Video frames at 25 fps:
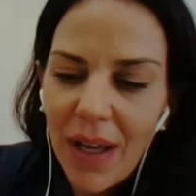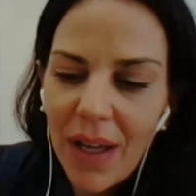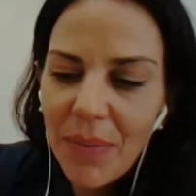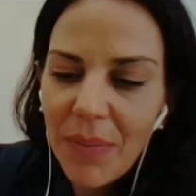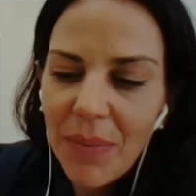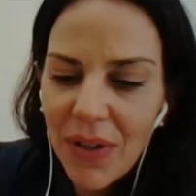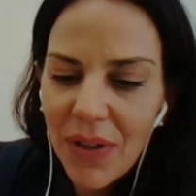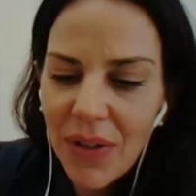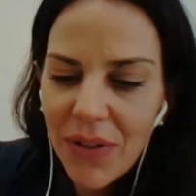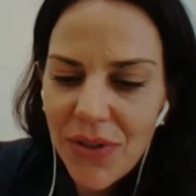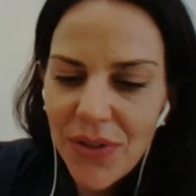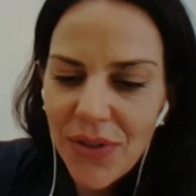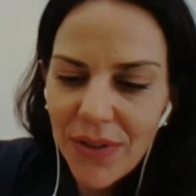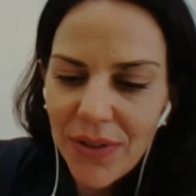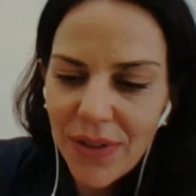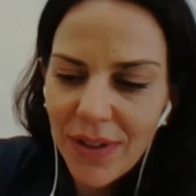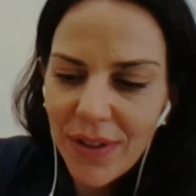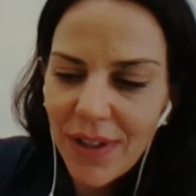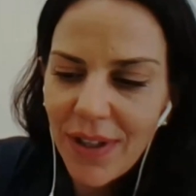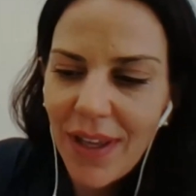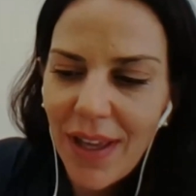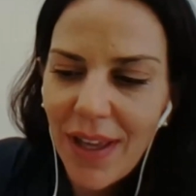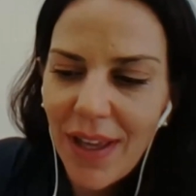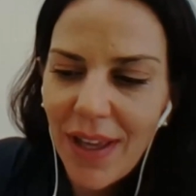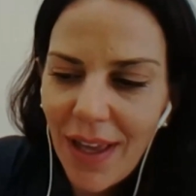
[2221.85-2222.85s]
not
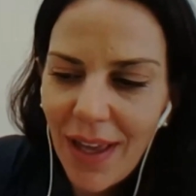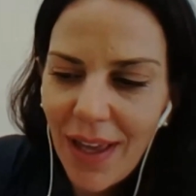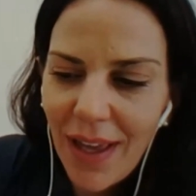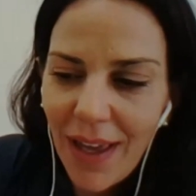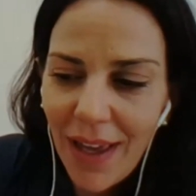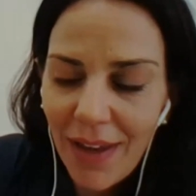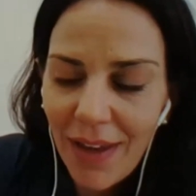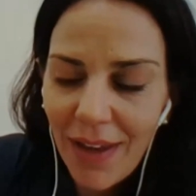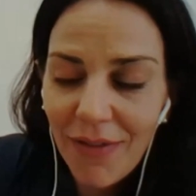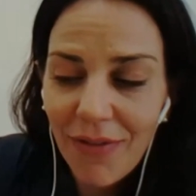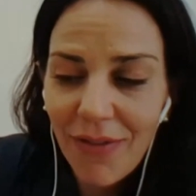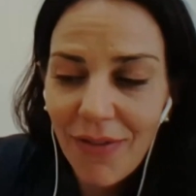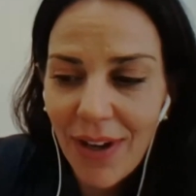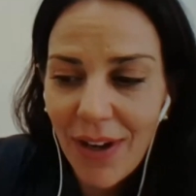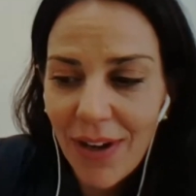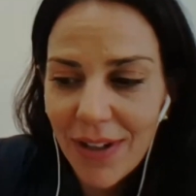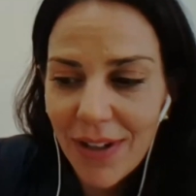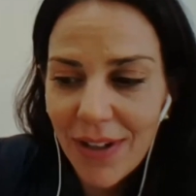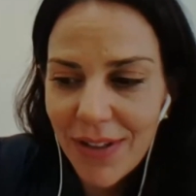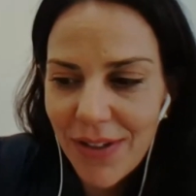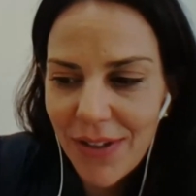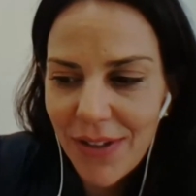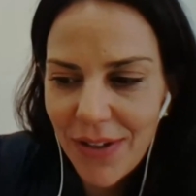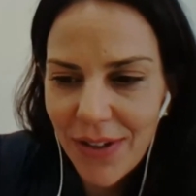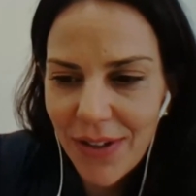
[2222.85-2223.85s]
sure if I
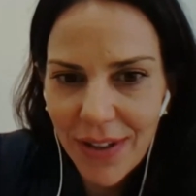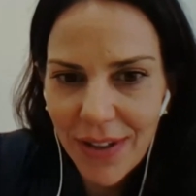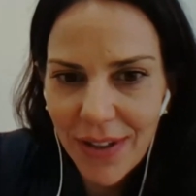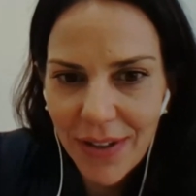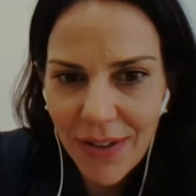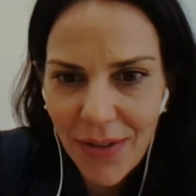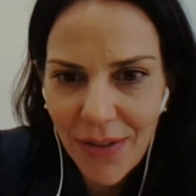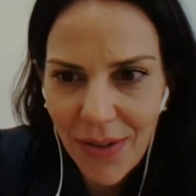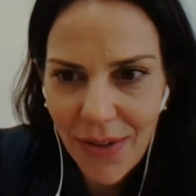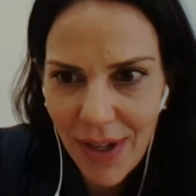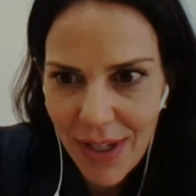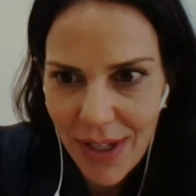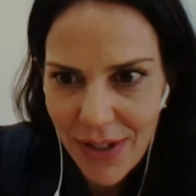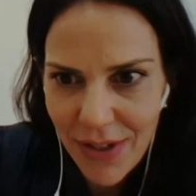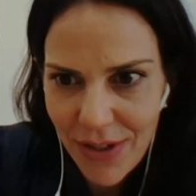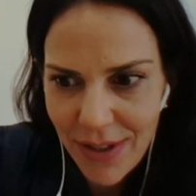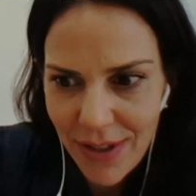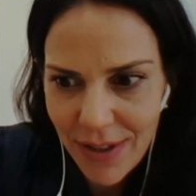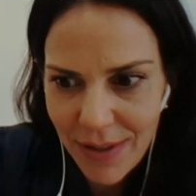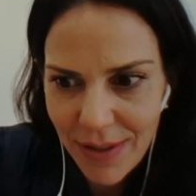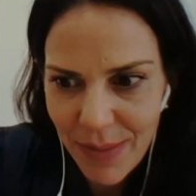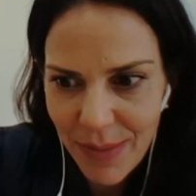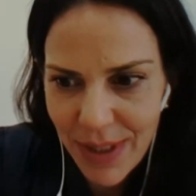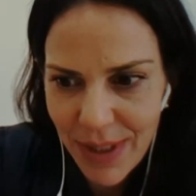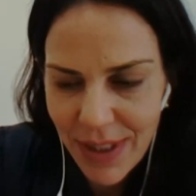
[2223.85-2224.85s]
got your
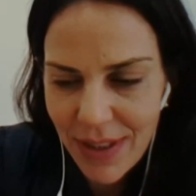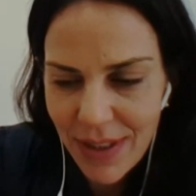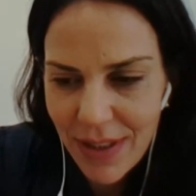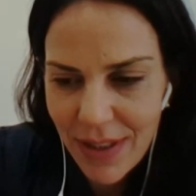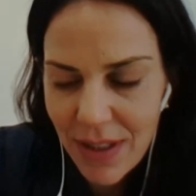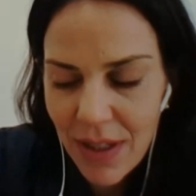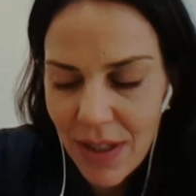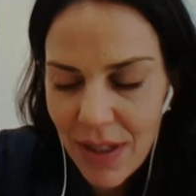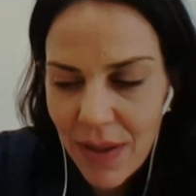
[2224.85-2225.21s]
question, but